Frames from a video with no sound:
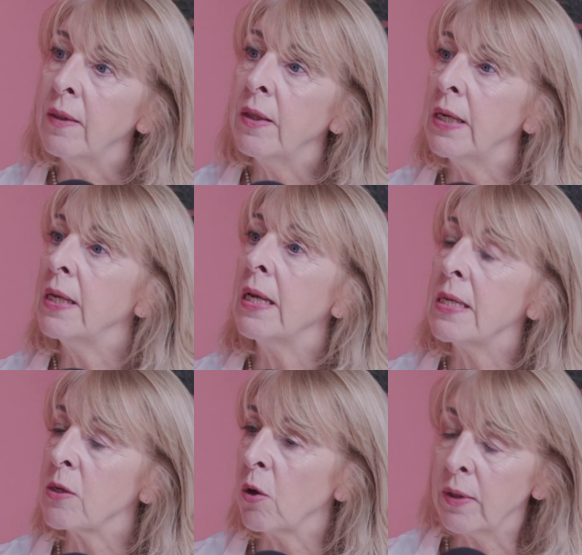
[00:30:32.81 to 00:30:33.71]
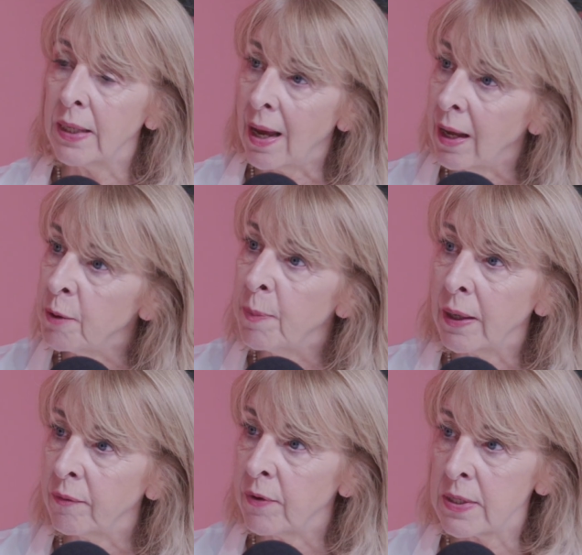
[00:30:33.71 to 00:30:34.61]
than it is on the
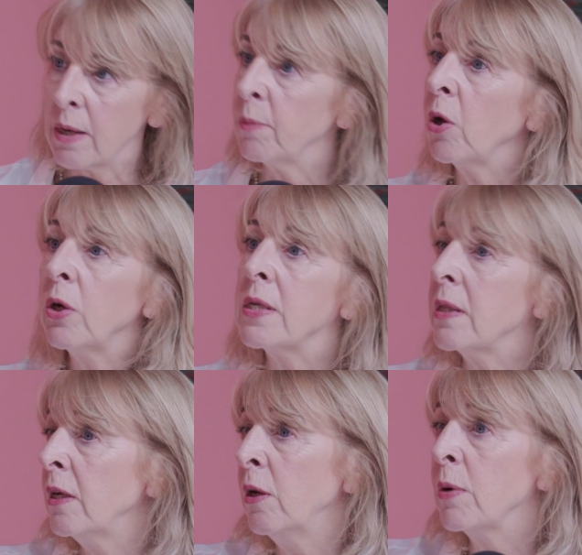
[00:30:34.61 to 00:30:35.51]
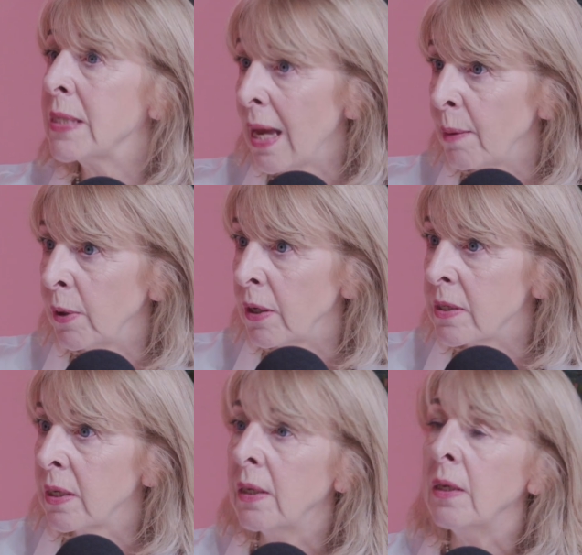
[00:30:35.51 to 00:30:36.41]
iPad, for example, on a tablet.